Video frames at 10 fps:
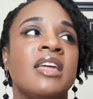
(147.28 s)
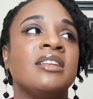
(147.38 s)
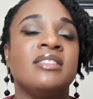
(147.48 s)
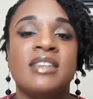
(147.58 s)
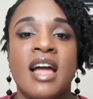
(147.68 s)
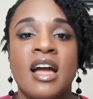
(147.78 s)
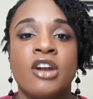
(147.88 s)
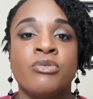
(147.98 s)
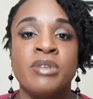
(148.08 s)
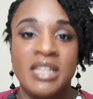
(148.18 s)
not
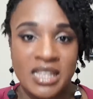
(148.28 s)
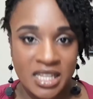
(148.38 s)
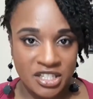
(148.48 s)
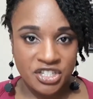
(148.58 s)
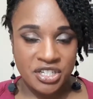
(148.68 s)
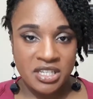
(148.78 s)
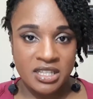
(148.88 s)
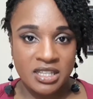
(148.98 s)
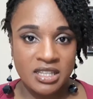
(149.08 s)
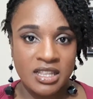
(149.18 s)
a
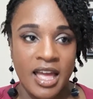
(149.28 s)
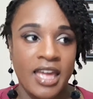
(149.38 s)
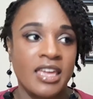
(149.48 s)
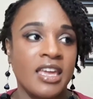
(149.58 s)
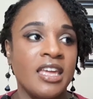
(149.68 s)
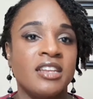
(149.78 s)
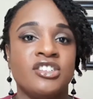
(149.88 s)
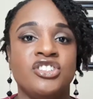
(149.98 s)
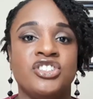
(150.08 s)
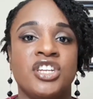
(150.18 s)
religion. Like, it
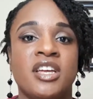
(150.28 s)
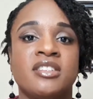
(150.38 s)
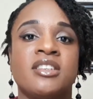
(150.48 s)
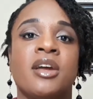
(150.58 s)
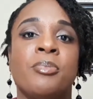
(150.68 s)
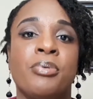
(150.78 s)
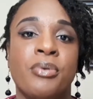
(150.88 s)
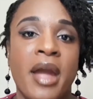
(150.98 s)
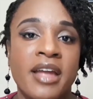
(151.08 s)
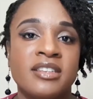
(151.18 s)
is just a
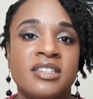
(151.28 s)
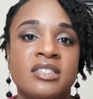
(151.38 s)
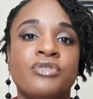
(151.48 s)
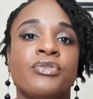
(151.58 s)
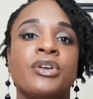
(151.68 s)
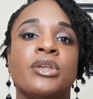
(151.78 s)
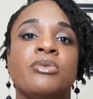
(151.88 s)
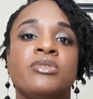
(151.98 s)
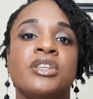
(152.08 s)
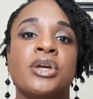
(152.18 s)
practice for
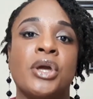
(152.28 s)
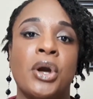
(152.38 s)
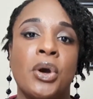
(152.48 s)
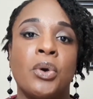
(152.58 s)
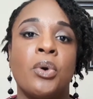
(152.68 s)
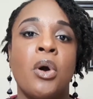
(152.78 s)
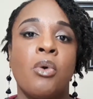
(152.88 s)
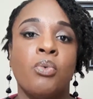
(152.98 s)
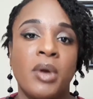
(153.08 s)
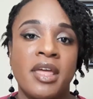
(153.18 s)
you to go
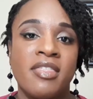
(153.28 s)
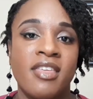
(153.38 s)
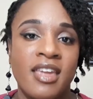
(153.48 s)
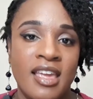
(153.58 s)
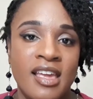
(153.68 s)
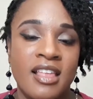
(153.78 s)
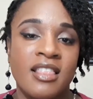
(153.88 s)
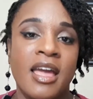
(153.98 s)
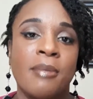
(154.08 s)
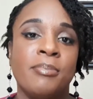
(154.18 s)
within.
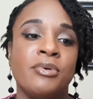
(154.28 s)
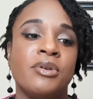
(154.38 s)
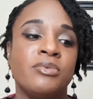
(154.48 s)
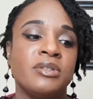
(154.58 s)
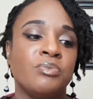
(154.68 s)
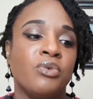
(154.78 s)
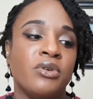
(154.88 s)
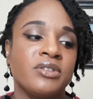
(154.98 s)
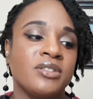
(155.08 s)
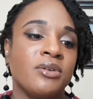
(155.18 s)
Like, Buddha was
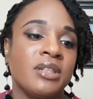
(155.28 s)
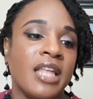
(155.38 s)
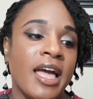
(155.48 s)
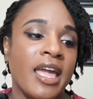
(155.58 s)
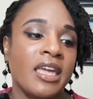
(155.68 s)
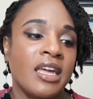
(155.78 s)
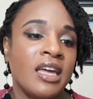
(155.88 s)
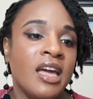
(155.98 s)
more so like